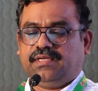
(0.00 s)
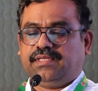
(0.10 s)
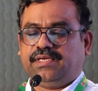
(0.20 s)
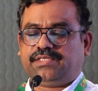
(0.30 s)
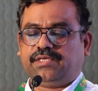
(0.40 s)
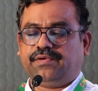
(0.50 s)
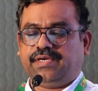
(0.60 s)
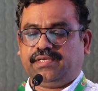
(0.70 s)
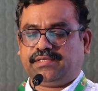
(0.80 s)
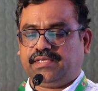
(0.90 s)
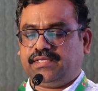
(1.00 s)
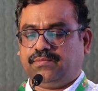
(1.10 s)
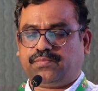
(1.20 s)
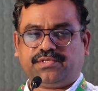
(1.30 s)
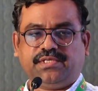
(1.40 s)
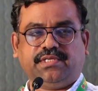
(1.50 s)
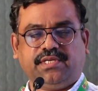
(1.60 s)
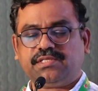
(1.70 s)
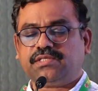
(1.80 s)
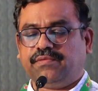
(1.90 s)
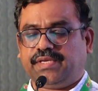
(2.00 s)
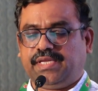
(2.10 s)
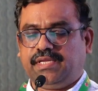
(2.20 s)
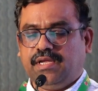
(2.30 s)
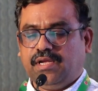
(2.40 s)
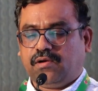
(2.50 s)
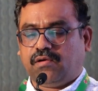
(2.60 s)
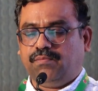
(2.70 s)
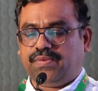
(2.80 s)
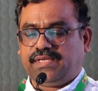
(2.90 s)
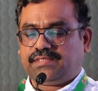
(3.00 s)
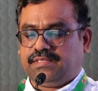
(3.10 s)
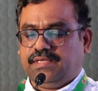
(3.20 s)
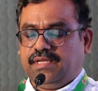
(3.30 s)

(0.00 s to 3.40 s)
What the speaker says: The disadvantages are the procedure is very complex,